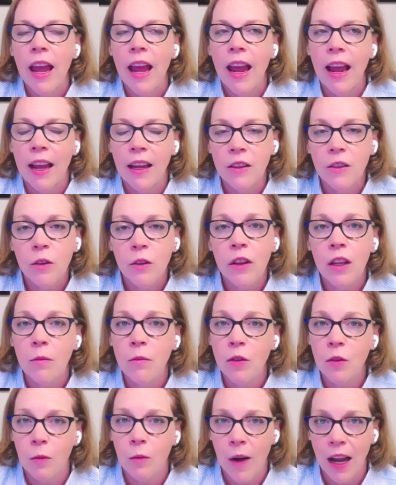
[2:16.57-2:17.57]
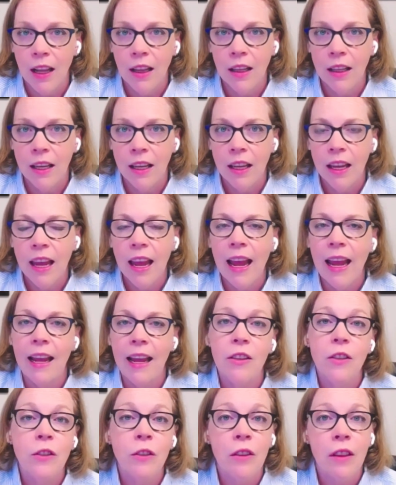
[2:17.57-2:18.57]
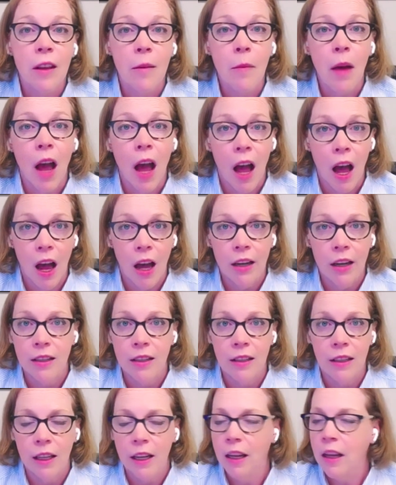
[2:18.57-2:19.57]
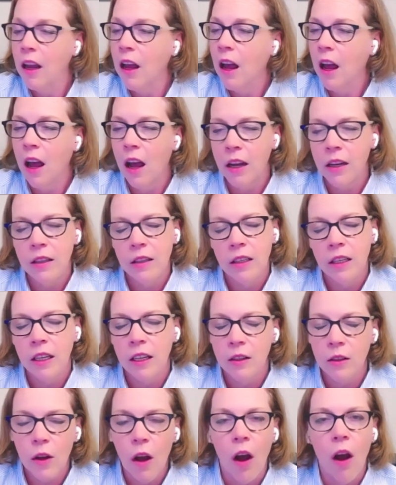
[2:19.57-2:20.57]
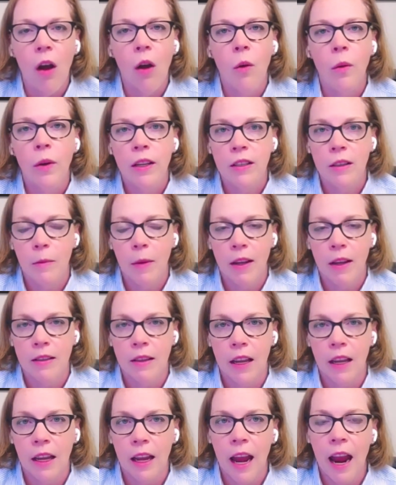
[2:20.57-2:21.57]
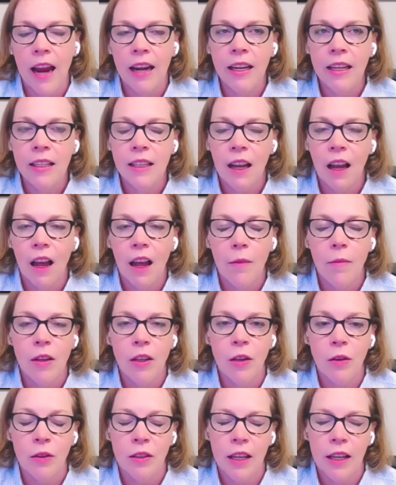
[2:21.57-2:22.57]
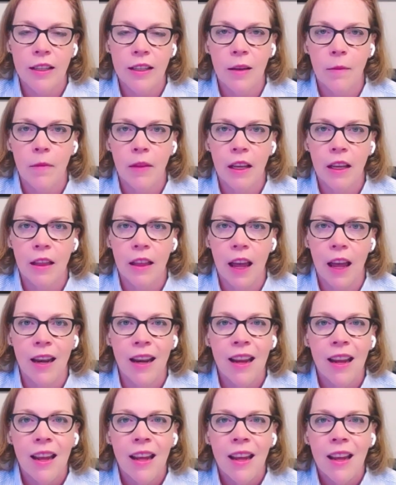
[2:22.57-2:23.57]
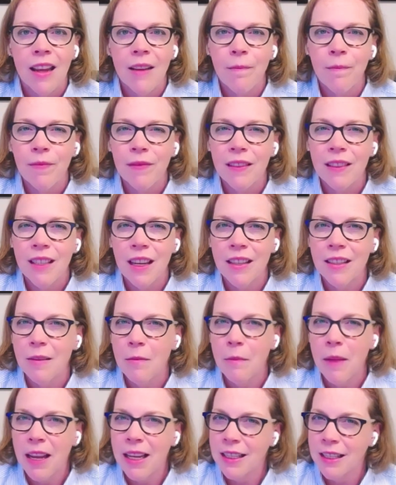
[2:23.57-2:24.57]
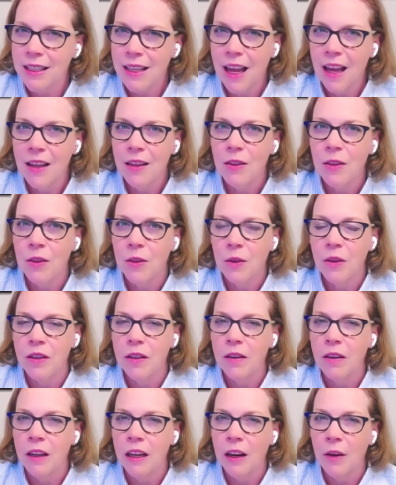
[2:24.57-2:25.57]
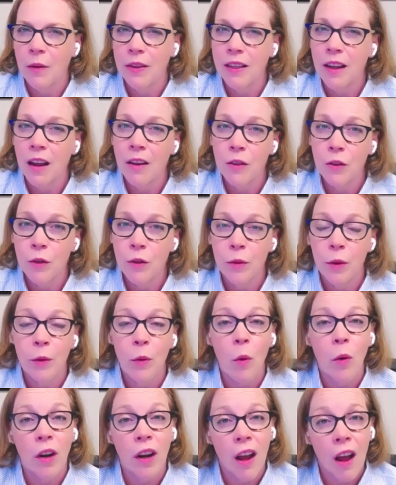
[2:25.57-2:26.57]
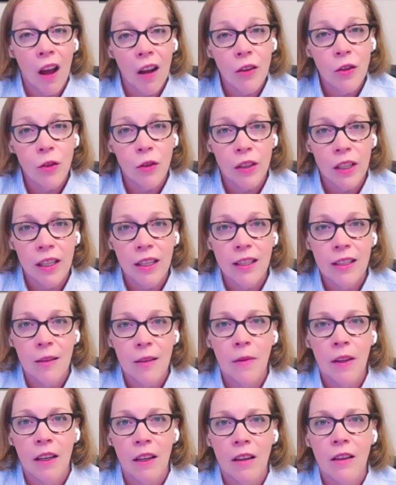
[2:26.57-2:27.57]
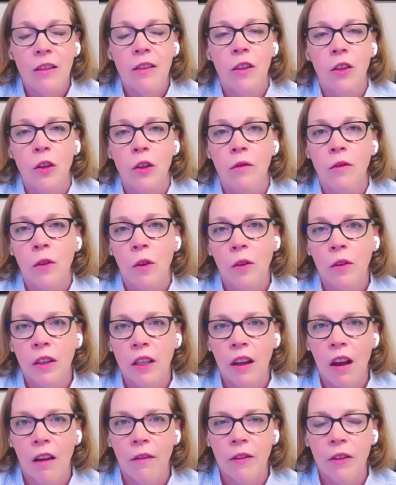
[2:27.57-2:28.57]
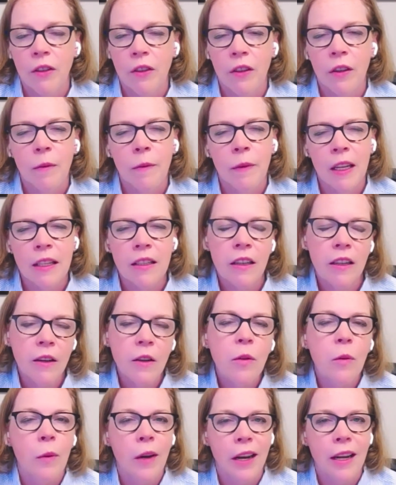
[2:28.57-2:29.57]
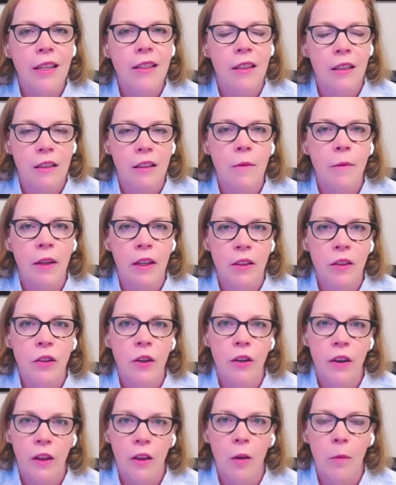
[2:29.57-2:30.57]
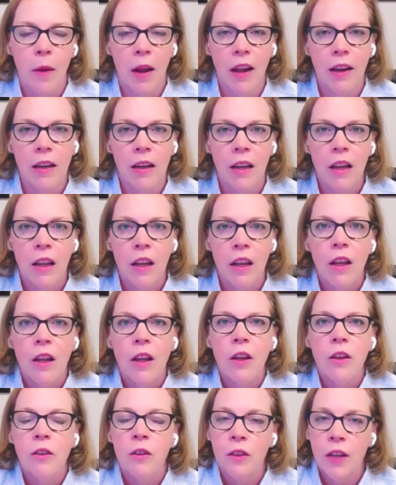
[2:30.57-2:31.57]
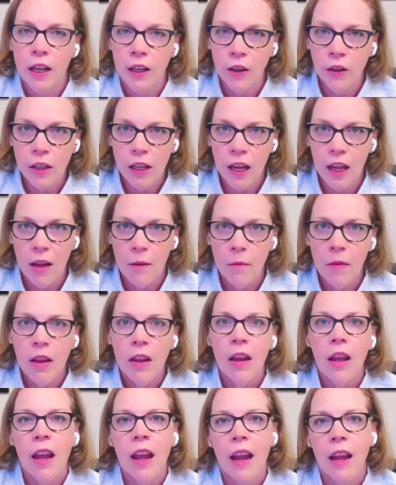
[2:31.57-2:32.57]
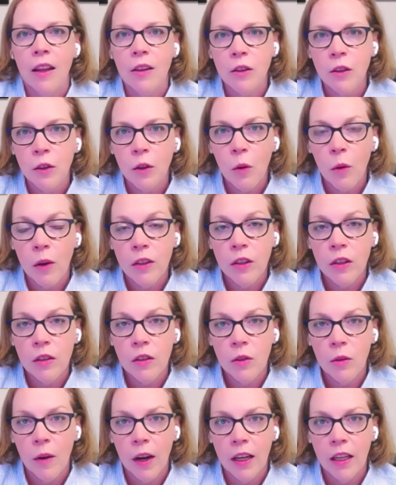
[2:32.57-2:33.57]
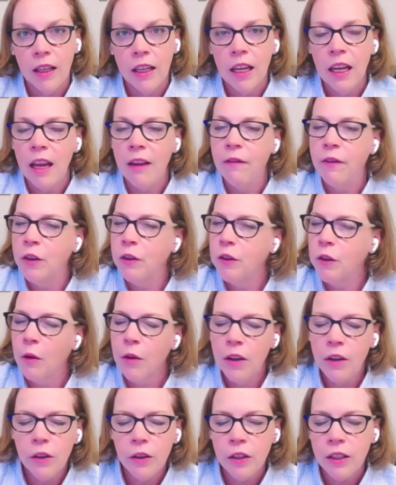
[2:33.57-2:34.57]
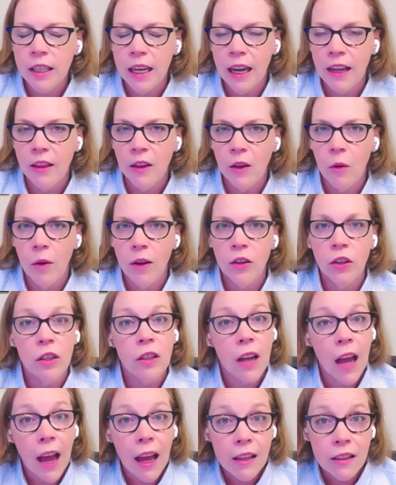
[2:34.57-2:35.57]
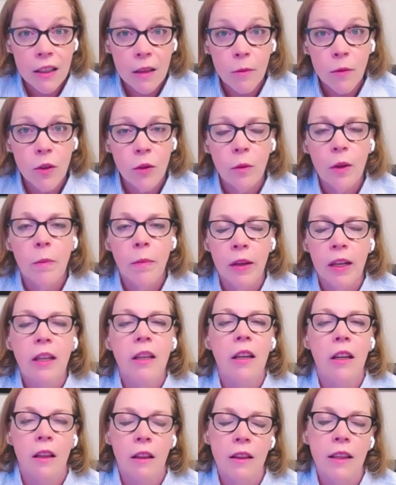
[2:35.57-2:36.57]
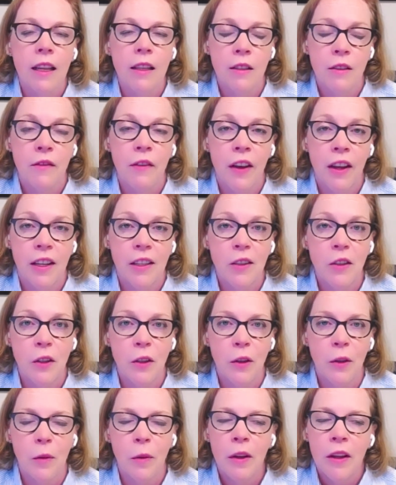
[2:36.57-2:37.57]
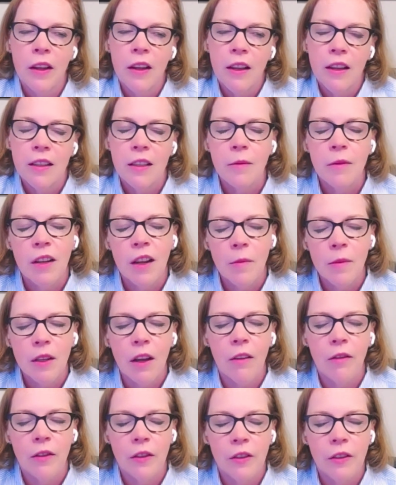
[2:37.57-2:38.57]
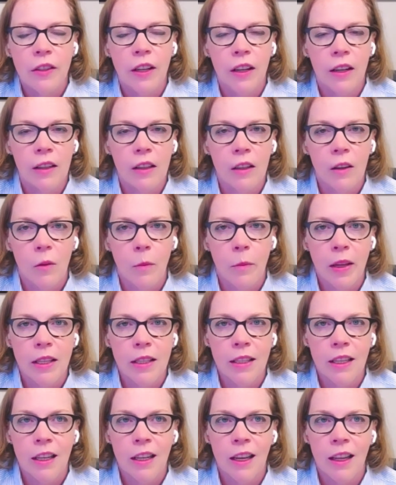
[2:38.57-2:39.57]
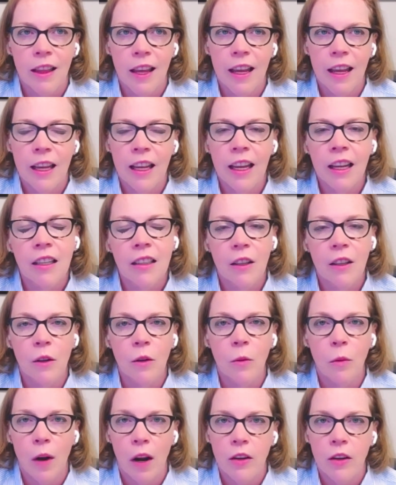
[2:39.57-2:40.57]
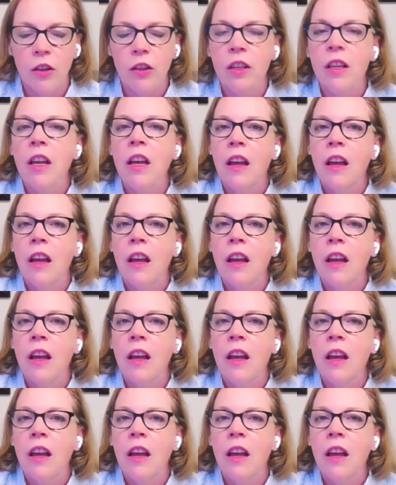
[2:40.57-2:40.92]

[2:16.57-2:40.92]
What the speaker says: Answer them directly, answer them honestly. Honesty is always the best thing. Anytime that you say something that doesn't make sense or is untrue or contradicts something else that you've told the officer, it's going to raise some concern in their mind. So take your time, answer your questions directly. If you don't understand the question, ask them to repeat it. That's fine too. Sometimes officers get a little busy and they can get a little rushed.